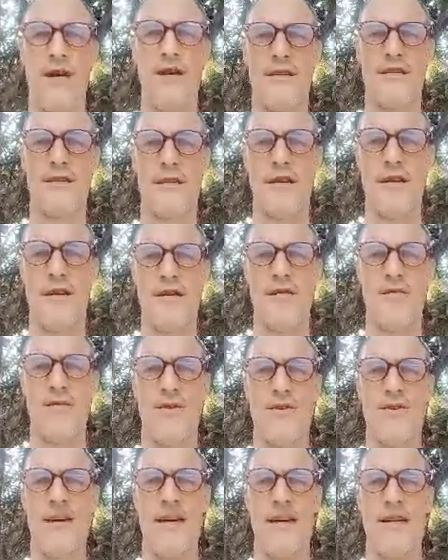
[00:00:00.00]
So
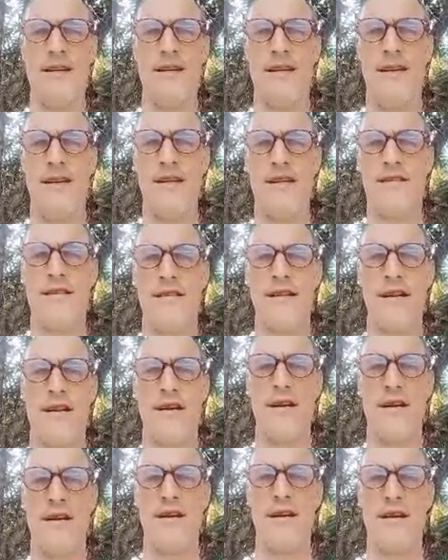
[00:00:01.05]
what's that, Liz?
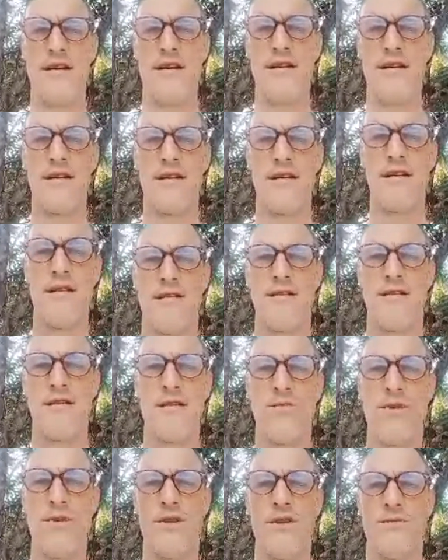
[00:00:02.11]

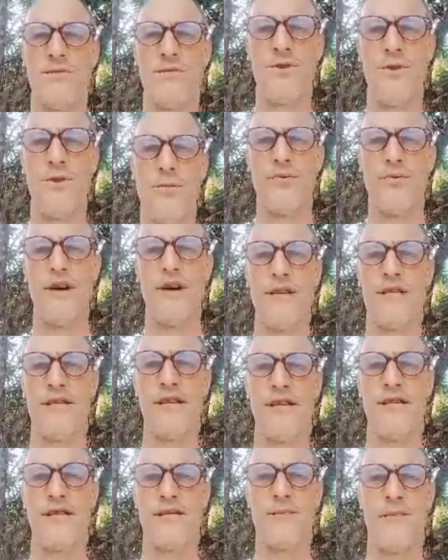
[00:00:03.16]
With the fuel
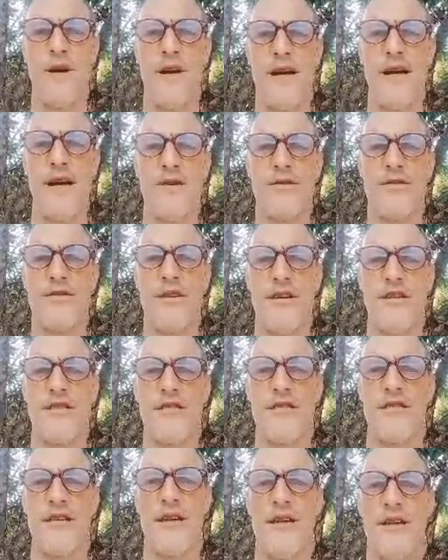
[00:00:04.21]
prices, my house
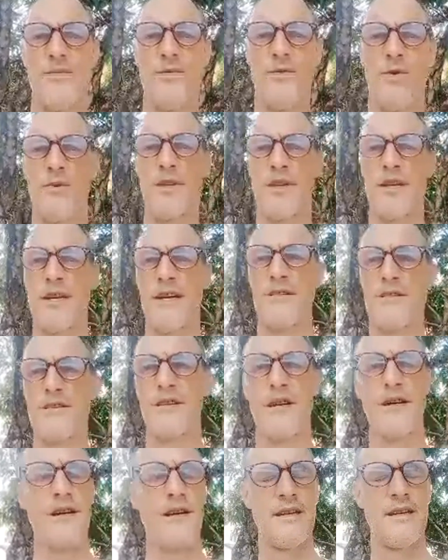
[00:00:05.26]
isn't any warmer than
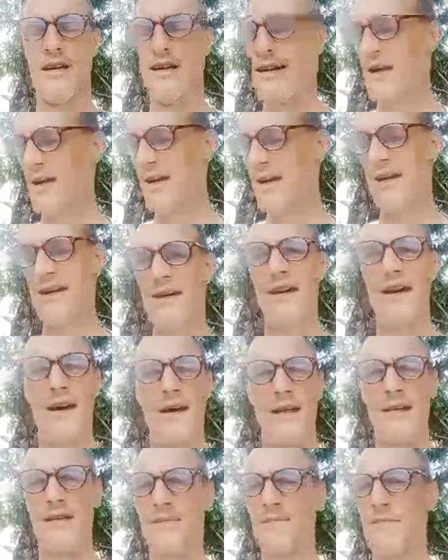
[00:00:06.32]
outside. Yeah,
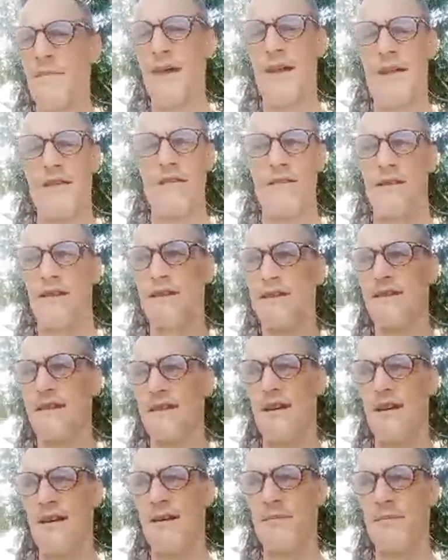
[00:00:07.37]
that's mental, isn't
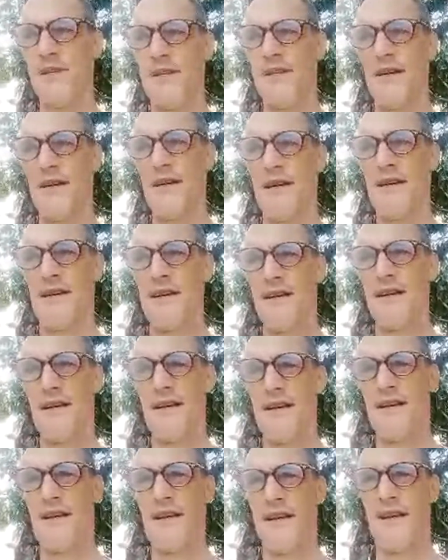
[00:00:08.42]
it? I mean, they're
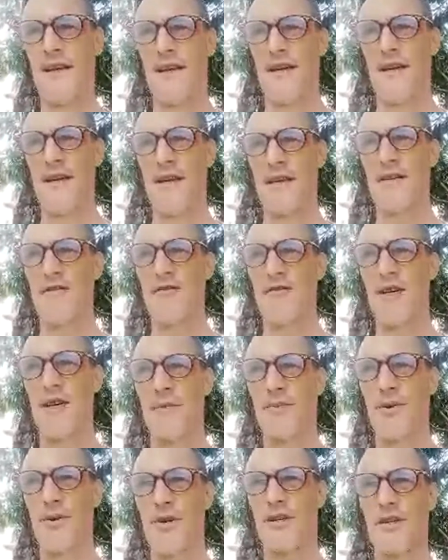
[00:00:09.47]
really
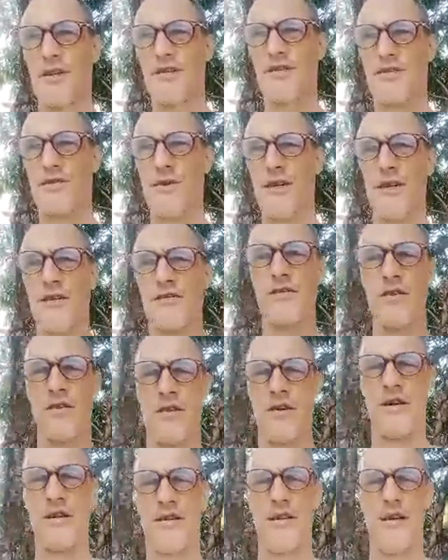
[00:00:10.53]
putting the squeeze on,
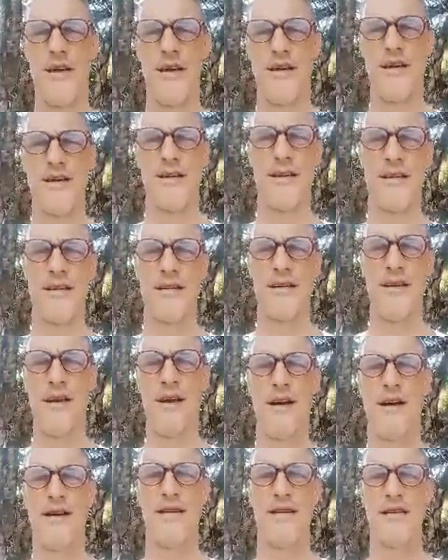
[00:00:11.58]
aren't they?
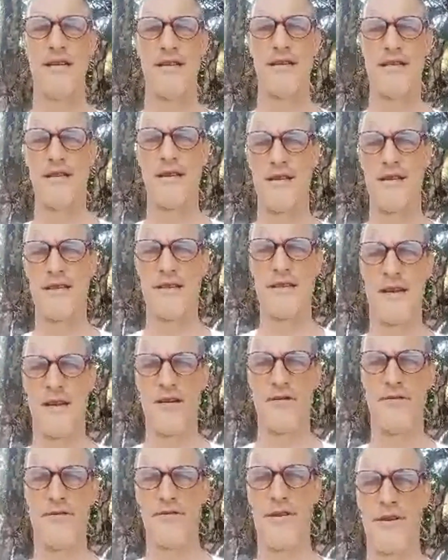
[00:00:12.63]
Yeah, it's
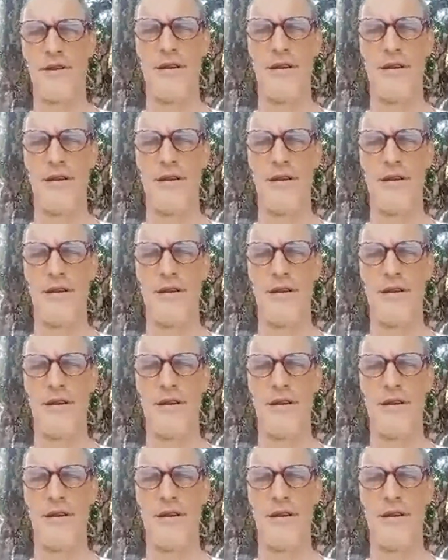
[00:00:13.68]
tough.